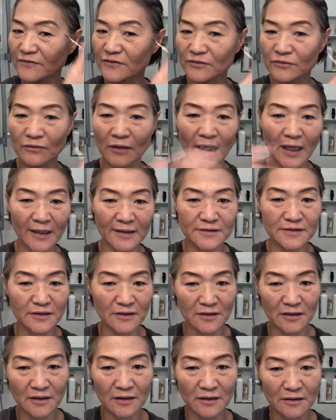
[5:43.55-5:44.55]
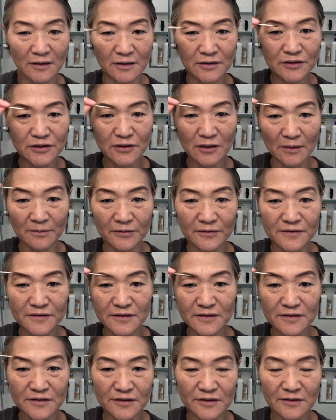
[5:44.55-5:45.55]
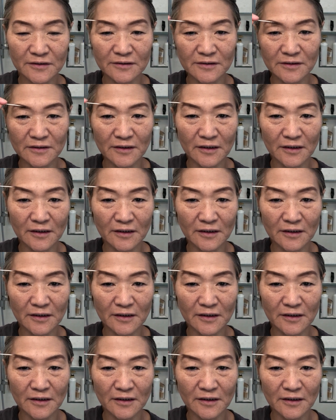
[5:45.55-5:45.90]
You ask a shop assistant,